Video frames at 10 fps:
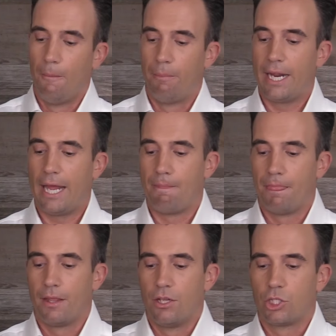But at
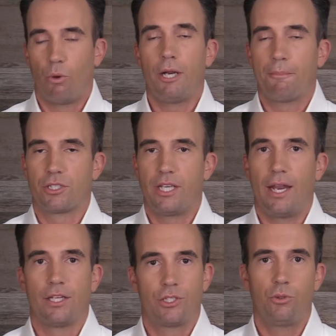
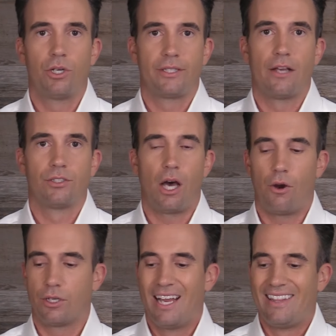20%, at
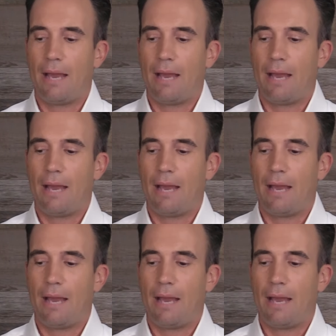$200,000,